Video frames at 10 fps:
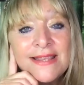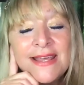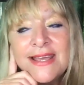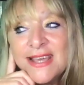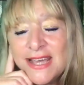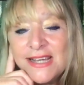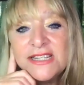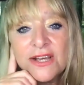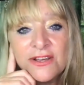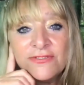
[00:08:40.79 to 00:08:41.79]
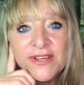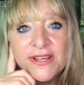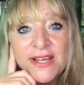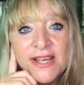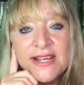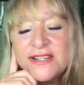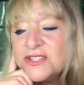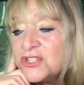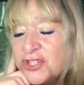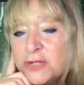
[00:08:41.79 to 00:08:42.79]
They kicked over
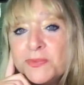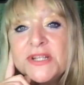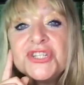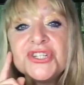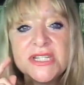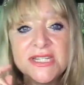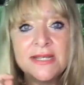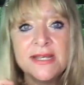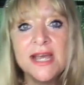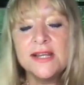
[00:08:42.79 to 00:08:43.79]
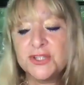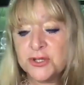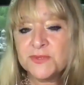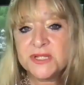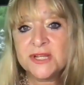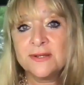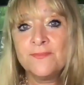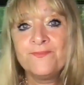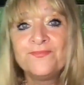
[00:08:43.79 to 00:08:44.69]
his stupid, shitty tombstone.